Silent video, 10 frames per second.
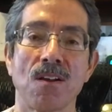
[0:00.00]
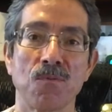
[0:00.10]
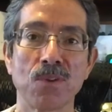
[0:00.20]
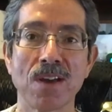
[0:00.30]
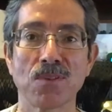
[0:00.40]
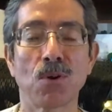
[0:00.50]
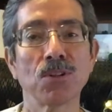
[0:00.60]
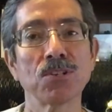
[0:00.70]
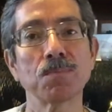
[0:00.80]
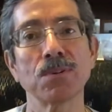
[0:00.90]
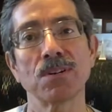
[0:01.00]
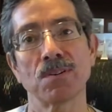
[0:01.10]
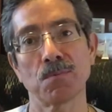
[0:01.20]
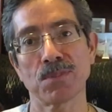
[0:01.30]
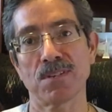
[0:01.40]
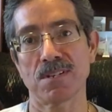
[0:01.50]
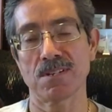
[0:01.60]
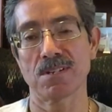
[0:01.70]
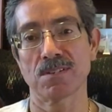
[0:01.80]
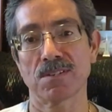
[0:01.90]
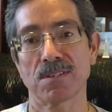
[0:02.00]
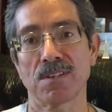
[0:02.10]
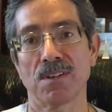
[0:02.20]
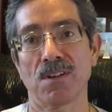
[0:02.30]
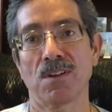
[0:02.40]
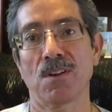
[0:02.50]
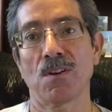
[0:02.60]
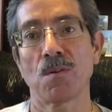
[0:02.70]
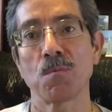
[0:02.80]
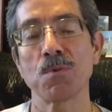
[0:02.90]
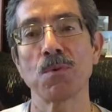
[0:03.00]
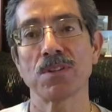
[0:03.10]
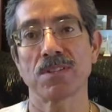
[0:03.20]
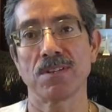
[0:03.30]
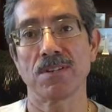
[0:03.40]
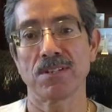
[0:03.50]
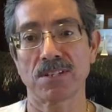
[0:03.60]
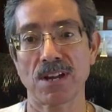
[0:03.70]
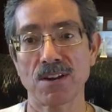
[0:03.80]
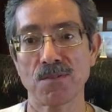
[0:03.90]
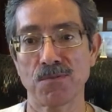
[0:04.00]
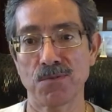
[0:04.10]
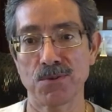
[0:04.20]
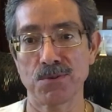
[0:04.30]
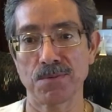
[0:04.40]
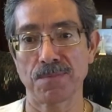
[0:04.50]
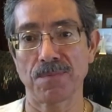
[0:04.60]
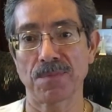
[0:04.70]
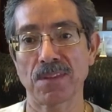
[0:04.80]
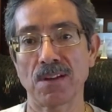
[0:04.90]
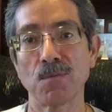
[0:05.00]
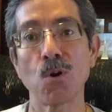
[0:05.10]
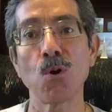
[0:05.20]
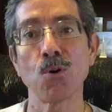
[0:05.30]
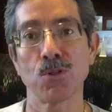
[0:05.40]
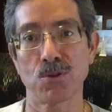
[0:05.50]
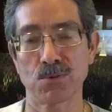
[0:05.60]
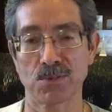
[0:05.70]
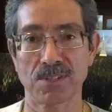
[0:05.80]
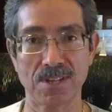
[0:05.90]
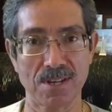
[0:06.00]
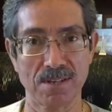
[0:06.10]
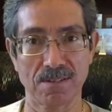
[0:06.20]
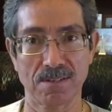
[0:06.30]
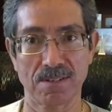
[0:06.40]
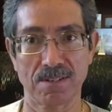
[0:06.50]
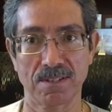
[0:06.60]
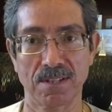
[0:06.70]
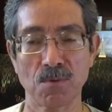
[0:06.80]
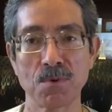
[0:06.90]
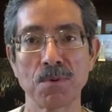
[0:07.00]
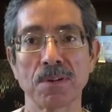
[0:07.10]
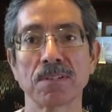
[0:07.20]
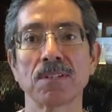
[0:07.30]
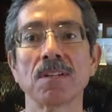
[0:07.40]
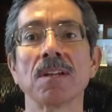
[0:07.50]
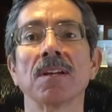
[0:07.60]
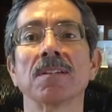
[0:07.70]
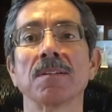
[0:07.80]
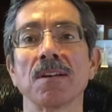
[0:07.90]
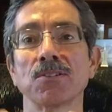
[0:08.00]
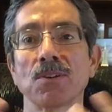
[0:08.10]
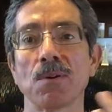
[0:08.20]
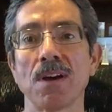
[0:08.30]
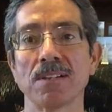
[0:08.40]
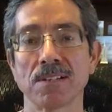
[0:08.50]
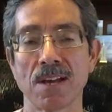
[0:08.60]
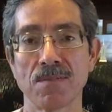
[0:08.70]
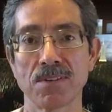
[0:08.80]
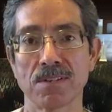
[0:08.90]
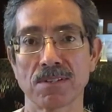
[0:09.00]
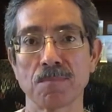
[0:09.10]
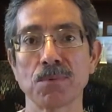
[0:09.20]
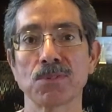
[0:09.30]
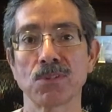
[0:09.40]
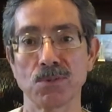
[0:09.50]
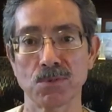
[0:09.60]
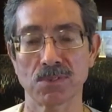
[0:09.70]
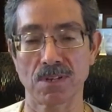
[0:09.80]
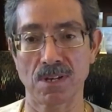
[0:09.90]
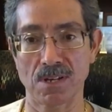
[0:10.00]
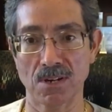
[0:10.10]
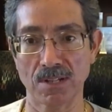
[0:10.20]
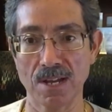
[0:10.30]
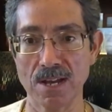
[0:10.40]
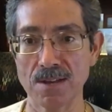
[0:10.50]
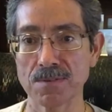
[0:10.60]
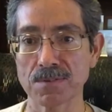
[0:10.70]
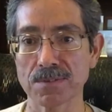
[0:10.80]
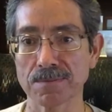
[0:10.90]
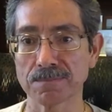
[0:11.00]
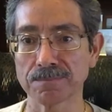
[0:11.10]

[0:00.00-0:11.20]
if we have the Holy Spirit within us, we want the entire fruit of all those things that we want to show as evidence and produce in our lives.